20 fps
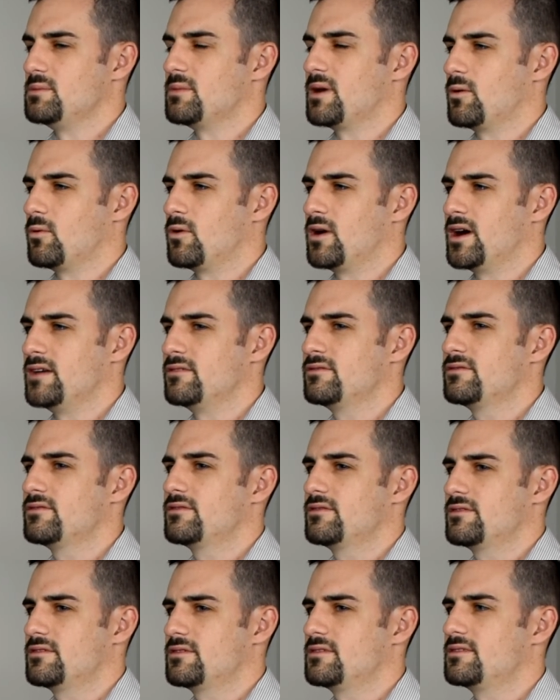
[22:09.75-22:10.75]
my wife,
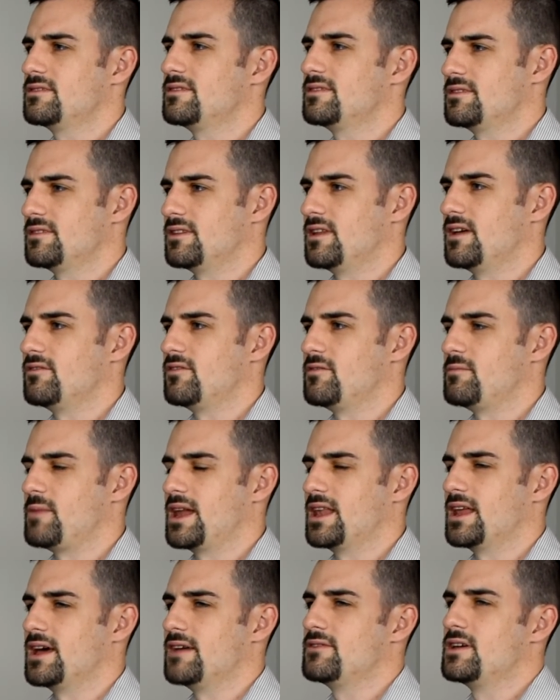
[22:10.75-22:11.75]
love of my
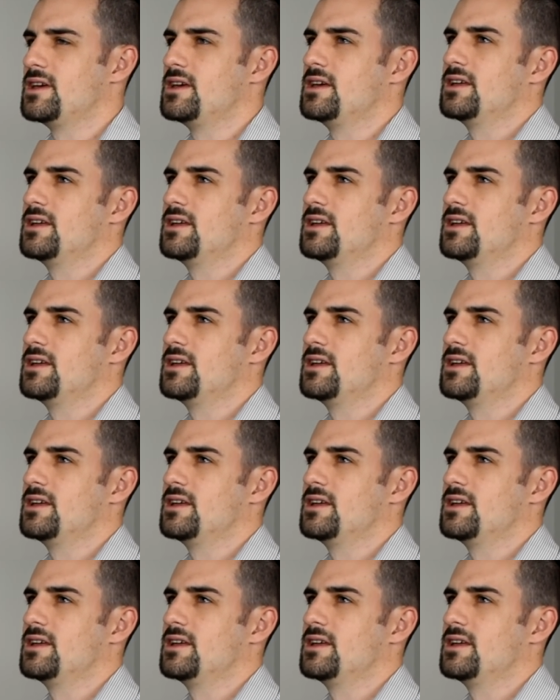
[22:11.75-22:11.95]
life.